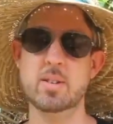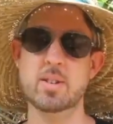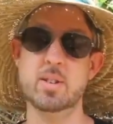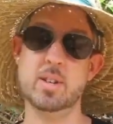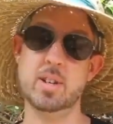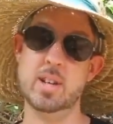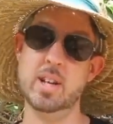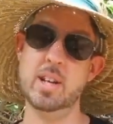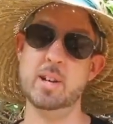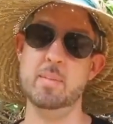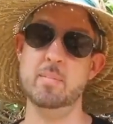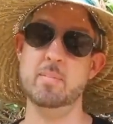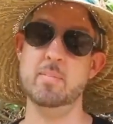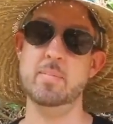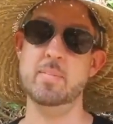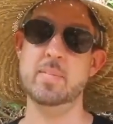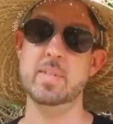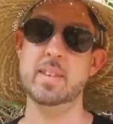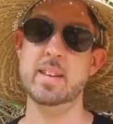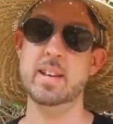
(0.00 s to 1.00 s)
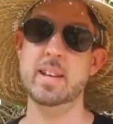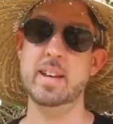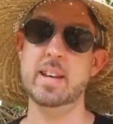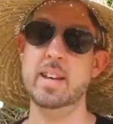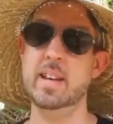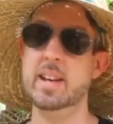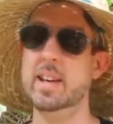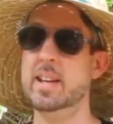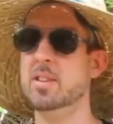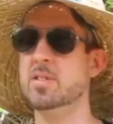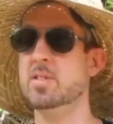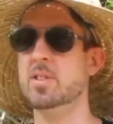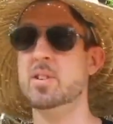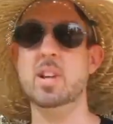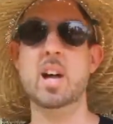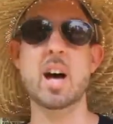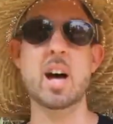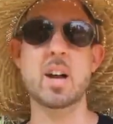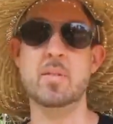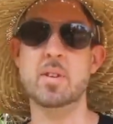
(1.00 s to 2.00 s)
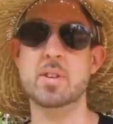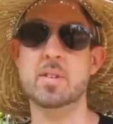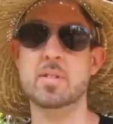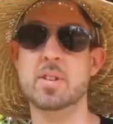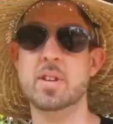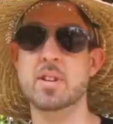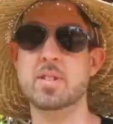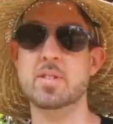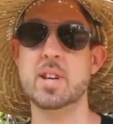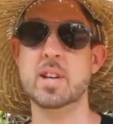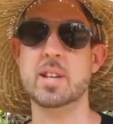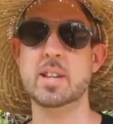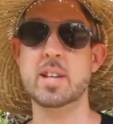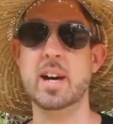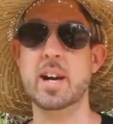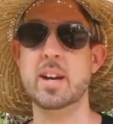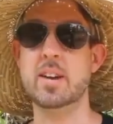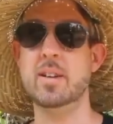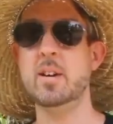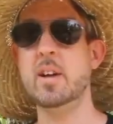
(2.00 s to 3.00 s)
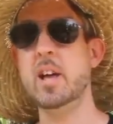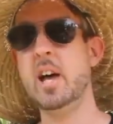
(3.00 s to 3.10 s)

you can eat them. There's a lot of other things like that.